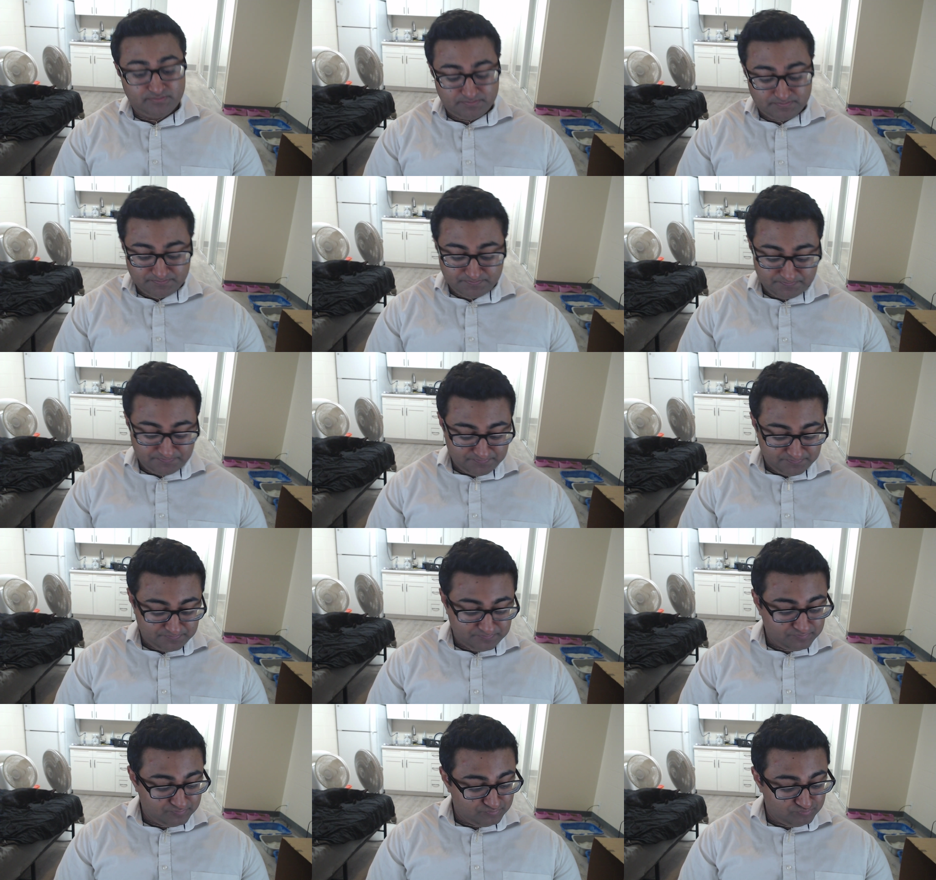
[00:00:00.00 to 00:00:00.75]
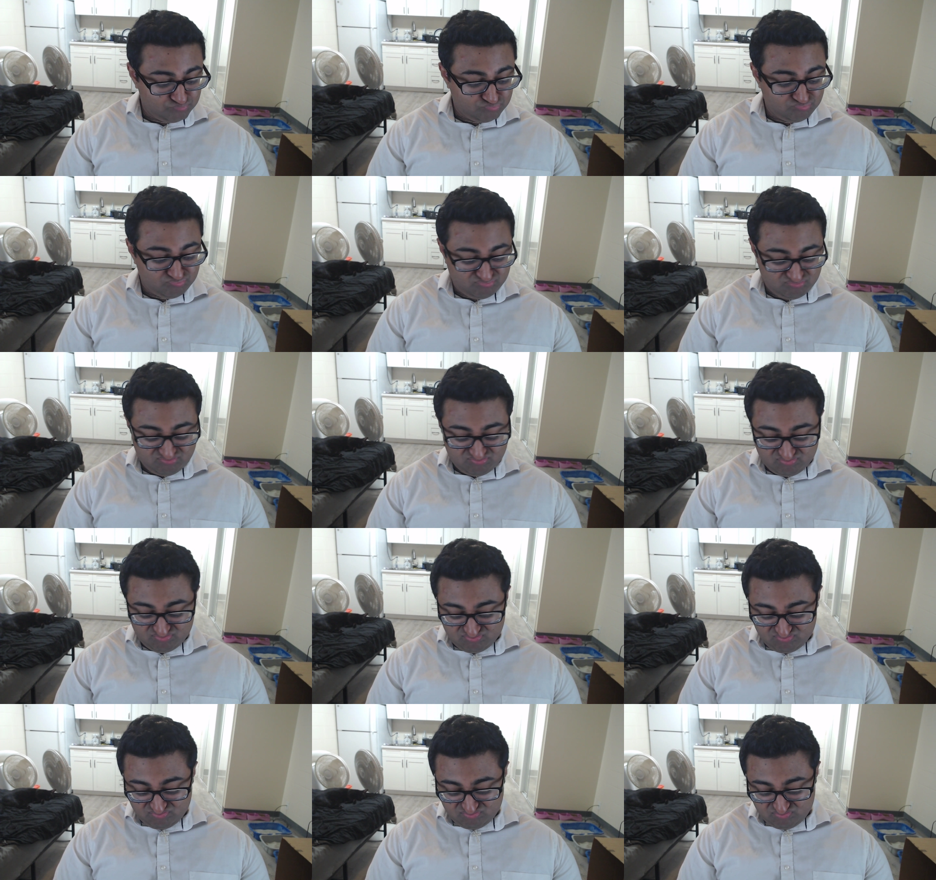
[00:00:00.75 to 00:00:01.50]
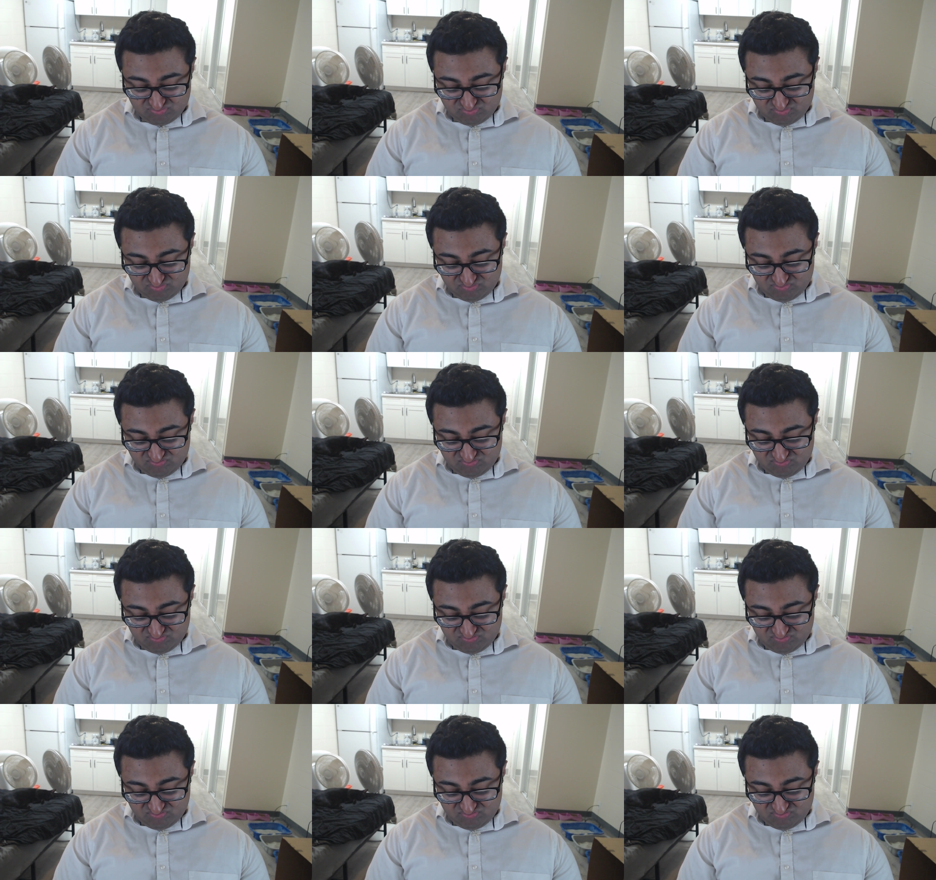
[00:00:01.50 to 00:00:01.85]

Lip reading: Nobody speaks.